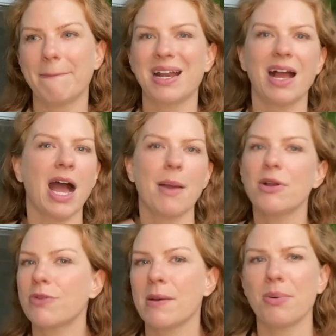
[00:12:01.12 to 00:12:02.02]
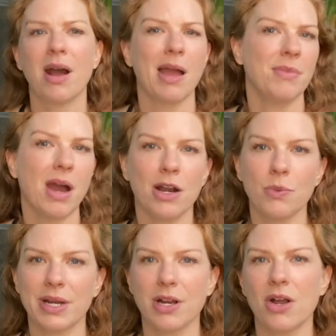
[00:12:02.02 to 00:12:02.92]
but I'm a grandpa, I'm not a
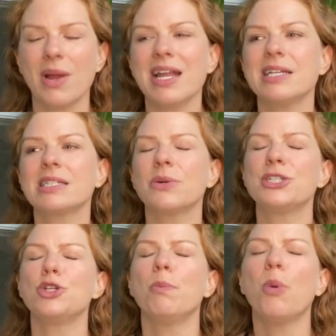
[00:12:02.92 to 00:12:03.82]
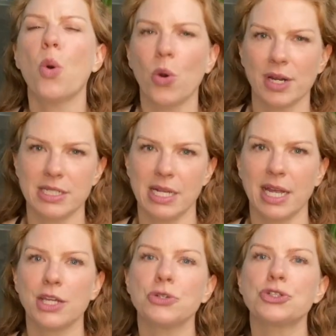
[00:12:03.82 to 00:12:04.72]
weirdo. It is going to pour
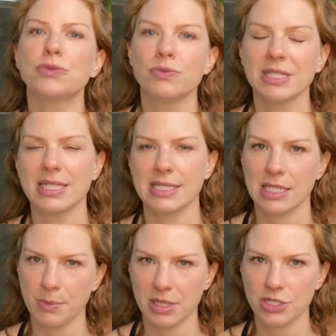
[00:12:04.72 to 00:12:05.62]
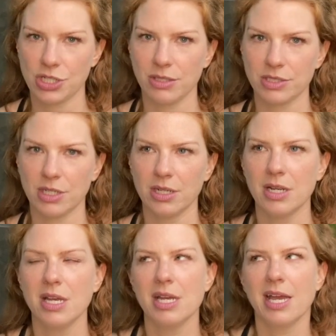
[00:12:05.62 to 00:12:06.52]
tonight. You should really sleep in the shelter.
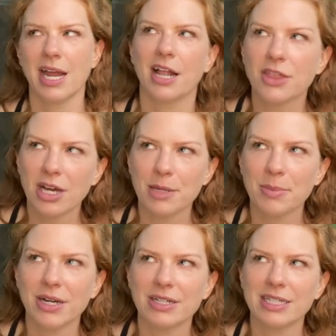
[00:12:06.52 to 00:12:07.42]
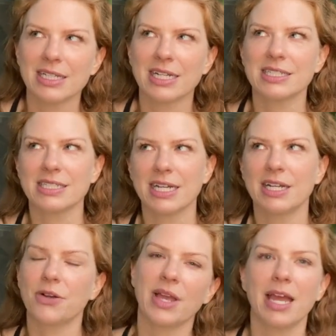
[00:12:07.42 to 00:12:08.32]
And I thought about it, and I decided,
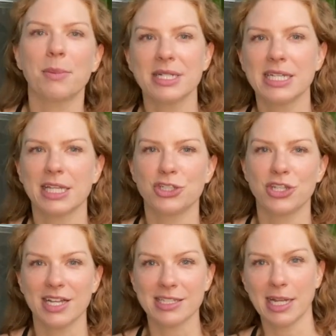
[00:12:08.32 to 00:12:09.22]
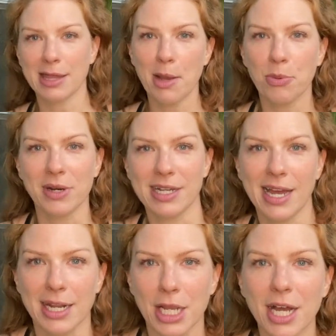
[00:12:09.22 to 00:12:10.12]
okay, I'm going to take the chance. And at that point, I
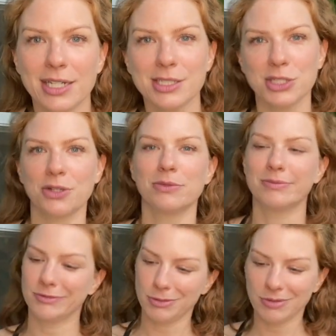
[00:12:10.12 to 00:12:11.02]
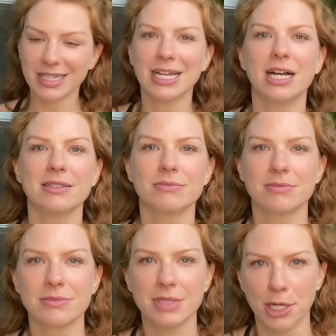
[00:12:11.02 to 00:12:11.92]
had a gun, so if he really got
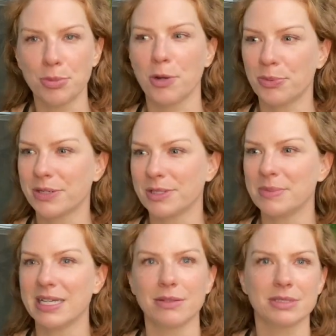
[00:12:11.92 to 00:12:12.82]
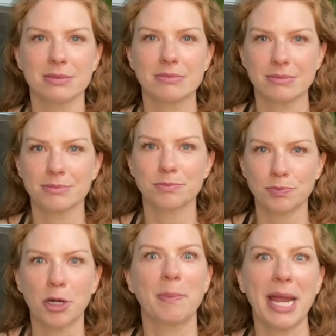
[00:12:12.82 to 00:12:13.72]
inappropriate with me, I was
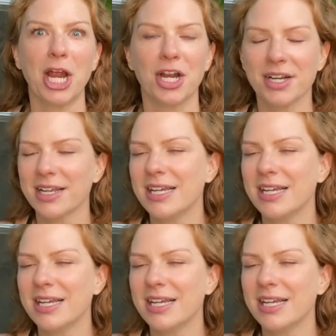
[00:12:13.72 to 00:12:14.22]
prepared.